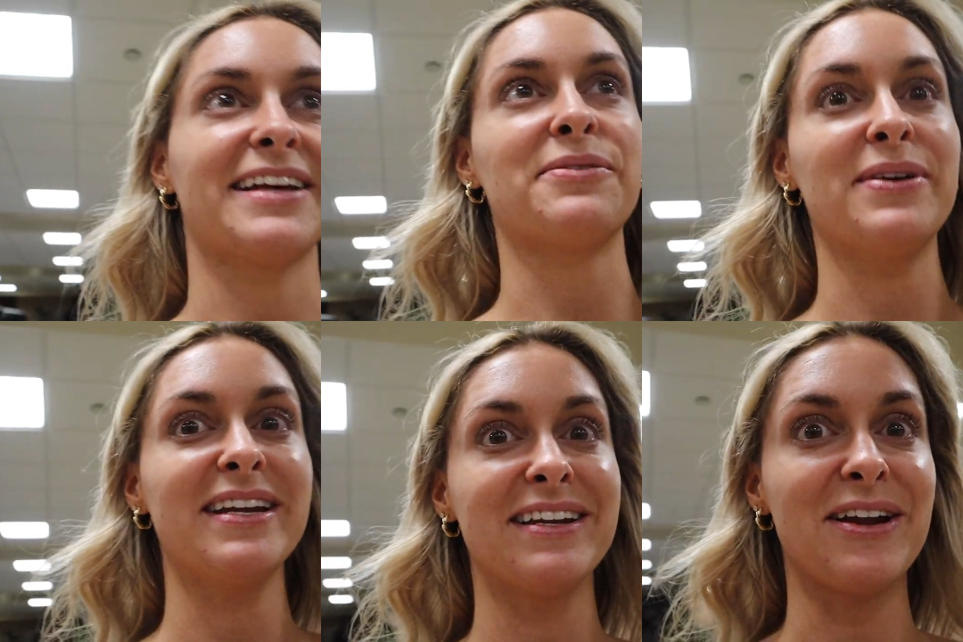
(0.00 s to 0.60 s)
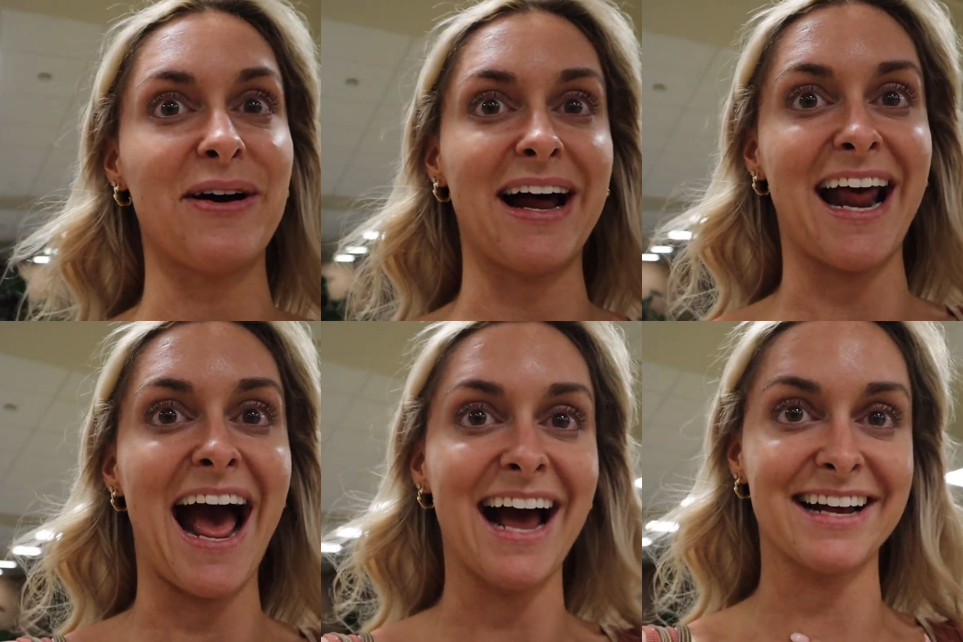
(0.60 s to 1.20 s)
Like we didn't know how
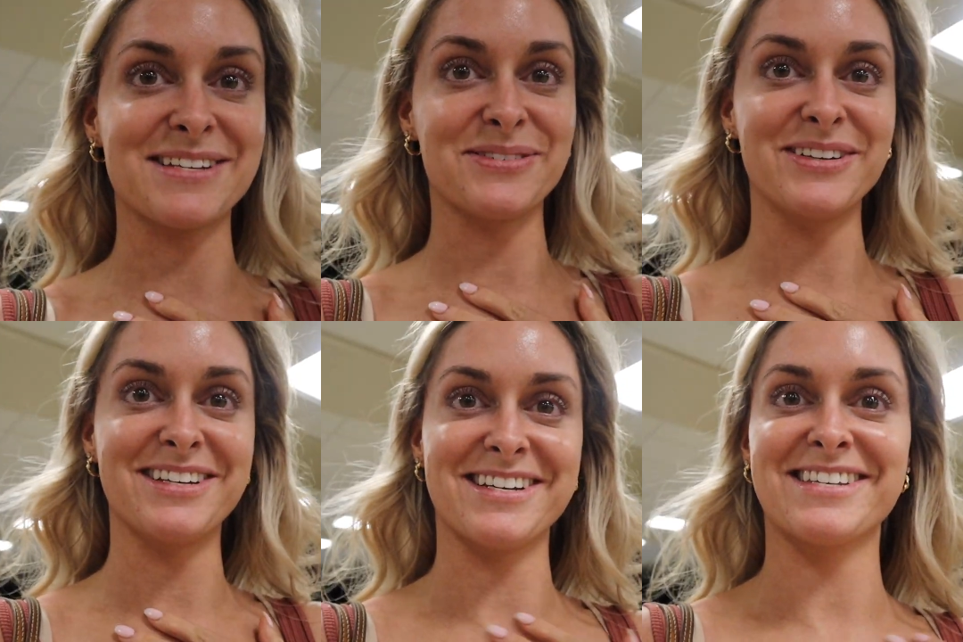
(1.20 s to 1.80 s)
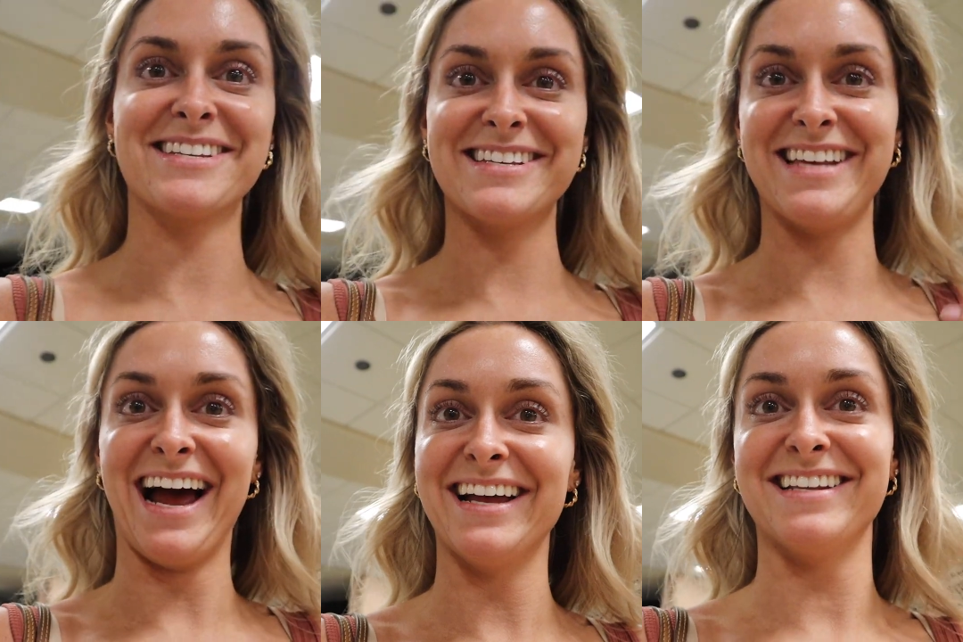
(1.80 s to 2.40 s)
to act, so we just
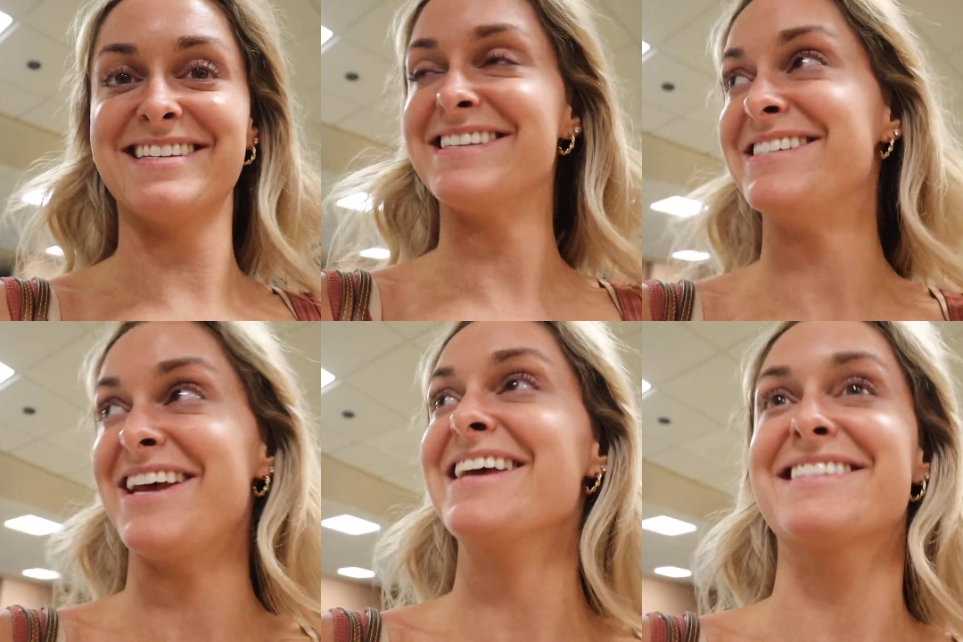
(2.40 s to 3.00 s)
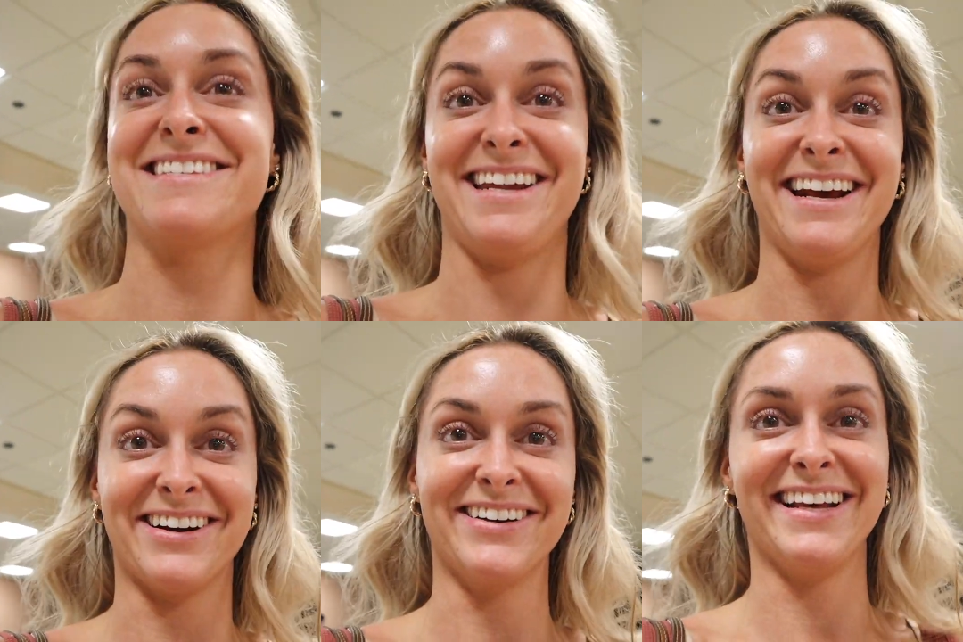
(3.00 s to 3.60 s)
sat and Jake
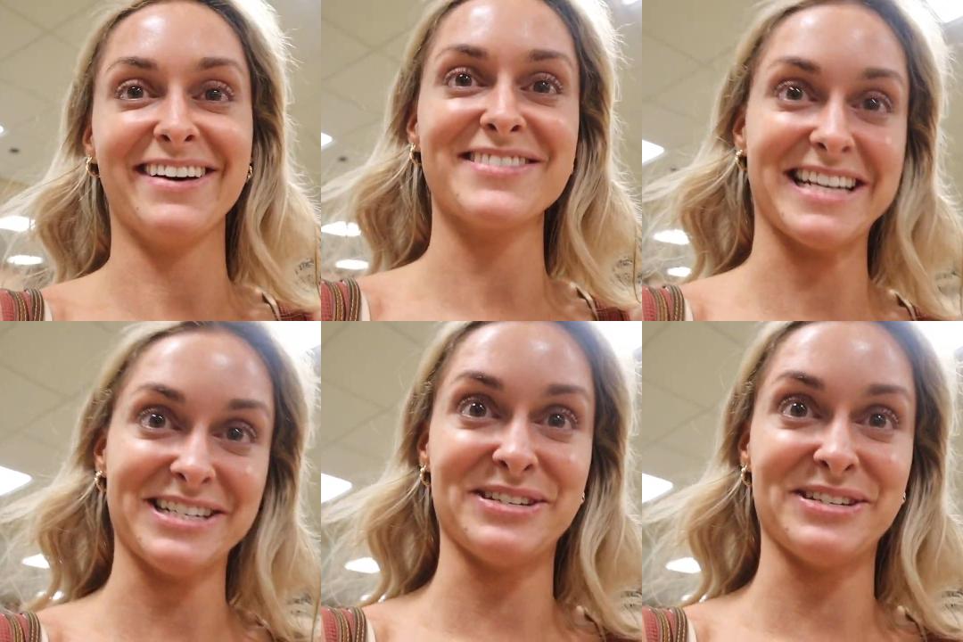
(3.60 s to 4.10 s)
stared. I was like,